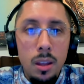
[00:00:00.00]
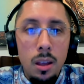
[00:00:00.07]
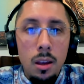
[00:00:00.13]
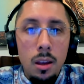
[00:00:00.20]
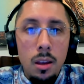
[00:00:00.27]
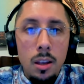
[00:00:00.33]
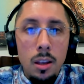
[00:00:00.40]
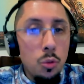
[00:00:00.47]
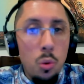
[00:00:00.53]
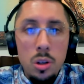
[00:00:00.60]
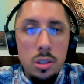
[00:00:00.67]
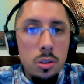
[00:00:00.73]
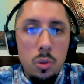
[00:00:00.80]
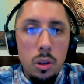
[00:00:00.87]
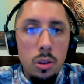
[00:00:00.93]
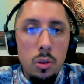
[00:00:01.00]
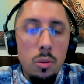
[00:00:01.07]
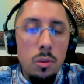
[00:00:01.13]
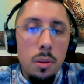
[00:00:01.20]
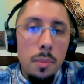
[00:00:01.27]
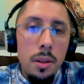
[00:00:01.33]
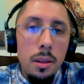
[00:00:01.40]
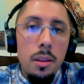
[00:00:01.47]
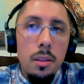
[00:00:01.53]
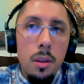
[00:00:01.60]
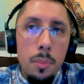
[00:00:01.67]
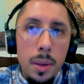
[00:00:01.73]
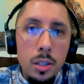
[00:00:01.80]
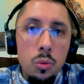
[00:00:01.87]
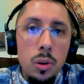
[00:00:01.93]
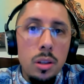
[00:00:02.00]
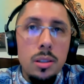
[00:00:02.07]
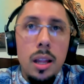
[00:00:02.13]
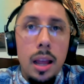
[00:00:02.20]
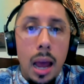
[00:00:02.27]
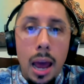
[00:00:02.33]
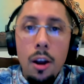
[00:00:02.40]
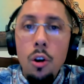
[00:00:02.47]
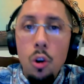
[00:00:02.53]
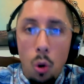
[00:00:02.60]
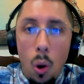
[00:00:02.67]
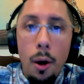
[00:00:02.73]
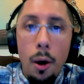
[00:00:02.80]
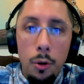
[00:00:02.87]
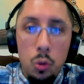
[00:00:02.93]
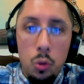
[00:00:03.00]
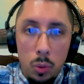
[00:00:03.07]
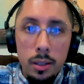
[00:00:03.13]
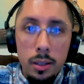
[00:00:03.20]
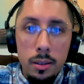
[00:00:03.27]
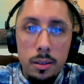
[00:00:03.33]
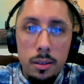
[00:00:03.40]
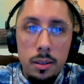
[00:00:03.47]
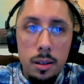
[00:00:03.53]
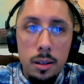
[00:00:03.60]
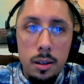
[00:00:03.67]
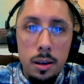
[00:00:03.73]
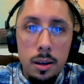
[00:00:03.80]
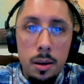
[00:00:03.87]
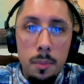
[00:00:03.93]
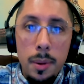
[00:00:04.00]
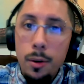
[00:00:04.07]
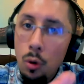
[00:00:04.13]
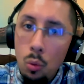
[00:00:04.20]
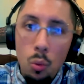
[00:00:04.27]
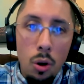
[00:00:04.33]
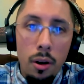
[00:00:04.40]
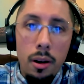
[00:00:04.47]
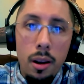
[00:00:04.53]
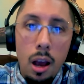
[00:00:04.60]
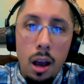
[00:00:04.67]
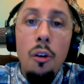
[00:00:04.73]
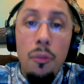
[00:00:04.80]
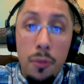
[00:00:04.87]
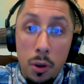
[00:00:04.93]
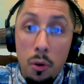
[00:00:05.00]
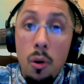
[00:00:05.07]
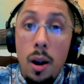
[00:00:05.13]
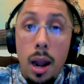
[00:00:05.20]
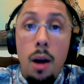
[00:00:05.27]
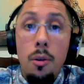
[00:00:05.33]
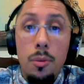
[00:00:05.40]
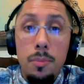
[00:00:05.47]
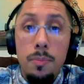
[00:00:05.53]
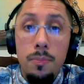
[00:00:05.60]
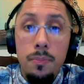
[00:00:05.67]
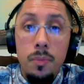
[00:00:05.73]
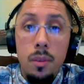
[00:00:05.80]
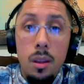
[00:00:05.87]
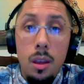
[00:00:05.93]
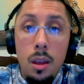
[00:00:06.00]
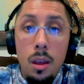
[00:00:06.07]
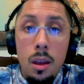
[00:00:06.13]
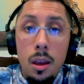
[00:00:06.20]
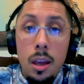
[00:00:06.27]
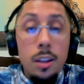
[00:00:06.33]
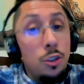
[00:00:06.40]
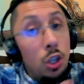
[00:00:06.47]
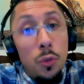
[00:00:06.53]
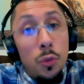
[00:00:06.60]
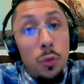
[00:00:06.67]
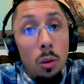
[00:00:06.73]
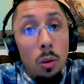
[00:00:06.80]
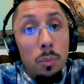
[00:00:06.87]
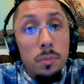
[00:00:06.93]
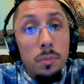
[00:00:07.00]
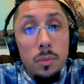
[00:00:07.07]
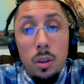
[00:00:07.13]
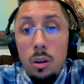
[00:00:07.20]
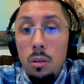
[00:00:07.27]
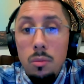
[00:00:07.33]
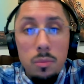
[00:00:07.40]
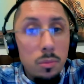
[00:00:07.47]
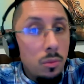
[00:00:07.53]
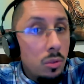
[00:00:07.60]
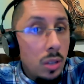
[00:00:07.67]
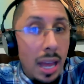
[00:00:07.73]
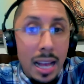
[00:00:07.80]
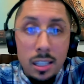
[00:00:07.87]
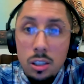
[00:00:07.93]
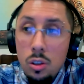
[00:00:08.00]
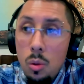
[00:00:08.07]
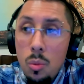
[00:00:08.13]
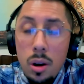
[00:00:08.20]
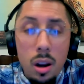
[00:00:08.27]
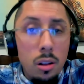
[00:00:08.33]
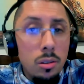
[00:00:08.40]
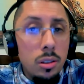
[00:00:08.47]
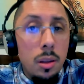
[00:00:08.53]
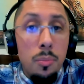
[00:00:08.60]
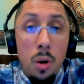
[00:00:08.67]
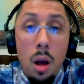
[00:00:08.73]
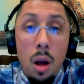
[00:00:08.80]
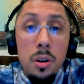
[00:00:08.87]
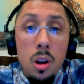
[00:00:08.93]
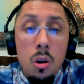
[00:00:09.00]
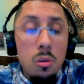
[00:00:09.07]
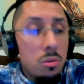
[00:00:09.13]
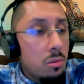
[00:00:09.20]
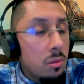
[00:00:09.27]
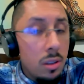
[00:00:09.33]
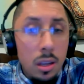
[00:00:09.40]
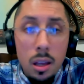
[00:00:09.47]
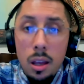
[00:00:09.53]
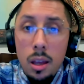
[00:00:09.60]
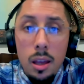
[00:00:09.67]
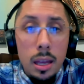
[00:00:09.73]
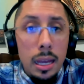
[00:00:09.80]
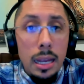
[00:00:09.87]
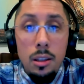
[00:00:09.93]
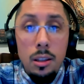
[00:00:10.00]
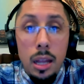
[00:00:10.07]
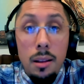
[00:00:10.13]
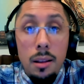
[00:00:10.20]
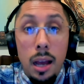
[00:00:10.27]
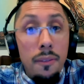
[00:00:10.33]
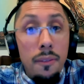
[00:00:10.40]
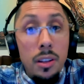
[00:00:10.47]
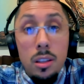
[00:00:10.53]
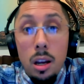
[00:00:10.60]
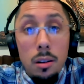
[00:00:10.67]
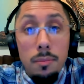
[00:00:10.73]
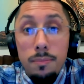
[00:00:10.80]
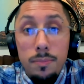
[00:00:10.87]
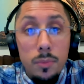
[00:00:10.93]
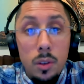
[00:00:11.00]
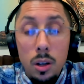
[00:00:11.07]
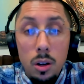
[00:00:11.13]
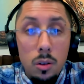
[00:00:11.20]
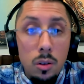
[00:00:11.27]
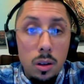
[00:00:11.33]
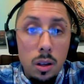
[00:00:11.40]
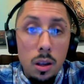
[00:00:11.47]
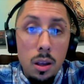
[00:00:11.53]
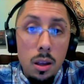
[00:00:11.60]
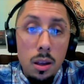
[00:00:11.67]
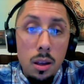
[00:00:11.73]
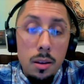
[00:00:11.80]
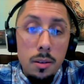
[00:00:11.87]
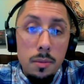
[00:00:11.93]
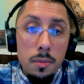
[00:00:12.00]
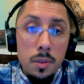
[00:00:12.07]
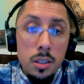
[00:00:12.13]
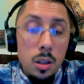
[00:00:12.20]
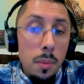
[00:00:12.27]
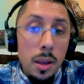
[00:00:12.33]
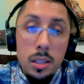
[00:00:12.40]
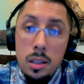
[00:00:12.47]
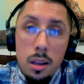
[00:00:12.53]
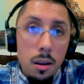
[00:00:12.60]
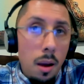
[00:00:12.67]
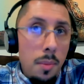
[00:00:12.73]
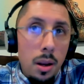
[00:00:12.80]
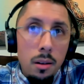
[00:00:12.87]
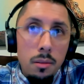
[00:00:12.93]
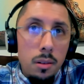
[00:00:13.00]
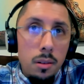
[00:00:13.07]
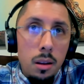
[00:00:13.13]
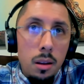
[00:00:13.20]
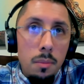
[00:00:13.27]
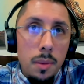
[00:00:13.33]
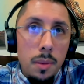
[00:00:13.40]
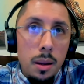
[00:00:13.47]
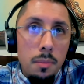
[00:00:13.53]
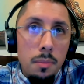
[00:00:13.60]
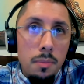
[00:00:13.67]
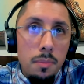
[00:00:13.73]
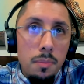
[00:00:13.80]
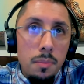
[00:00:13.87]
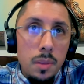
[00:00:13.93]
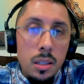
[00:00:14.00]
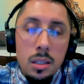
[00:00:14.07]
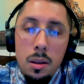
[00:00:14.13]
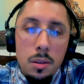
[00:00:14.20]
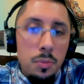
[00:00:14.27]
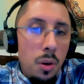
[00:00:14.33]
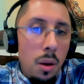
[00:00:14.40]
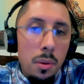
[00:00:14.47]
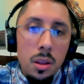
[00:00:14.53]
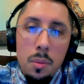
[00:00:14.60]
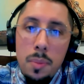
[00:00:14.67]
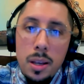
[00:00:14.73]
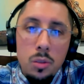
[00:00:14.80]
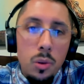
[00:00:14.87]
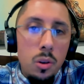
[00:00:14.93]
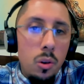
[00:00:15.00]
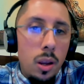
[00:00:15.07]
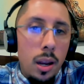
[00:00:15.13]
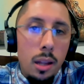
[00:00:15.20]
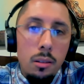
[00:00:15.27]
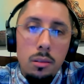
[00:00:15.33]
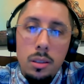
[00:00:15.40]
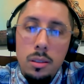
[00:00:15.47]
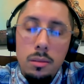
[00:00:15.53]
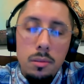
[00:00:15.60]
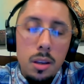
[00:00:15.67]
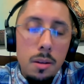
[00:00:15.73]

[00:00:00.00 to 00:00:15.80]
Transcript: It's the worst thing you can do. I mean, the best way is that I don't know how to do it, but don't worry, I'll figure it out. And search for help, you know, ask someone else that probably knows and have it done, you know. It's probably the best way you can handle it. Yeah.